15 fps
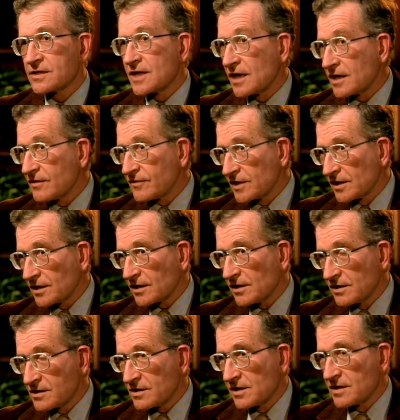Now, if you look
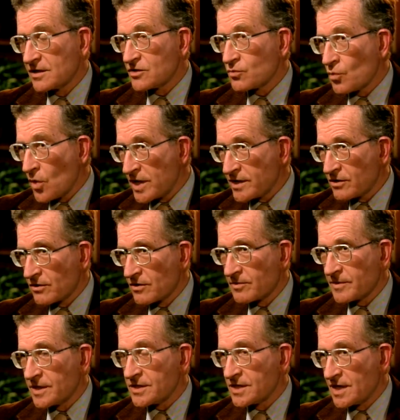closely, there's one group
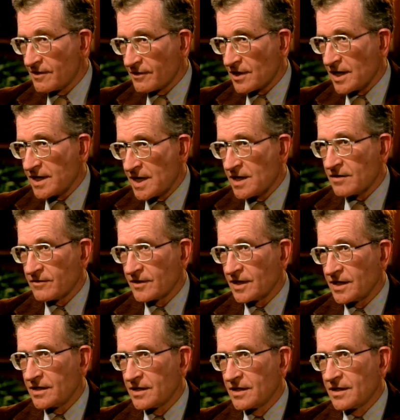that's never identified